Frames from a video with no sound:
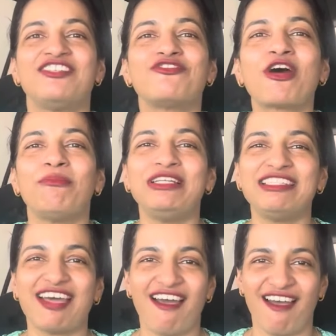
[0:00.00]
troubled
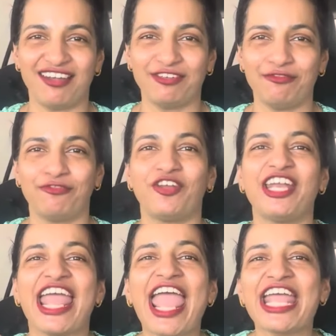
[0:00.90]
heart, for
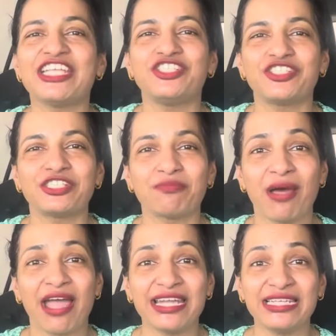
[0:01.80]
an anxious
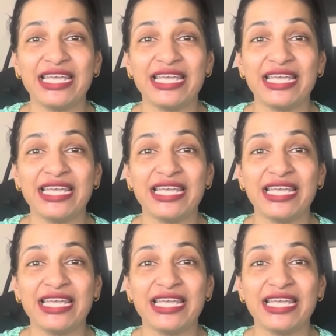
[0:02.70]
mind,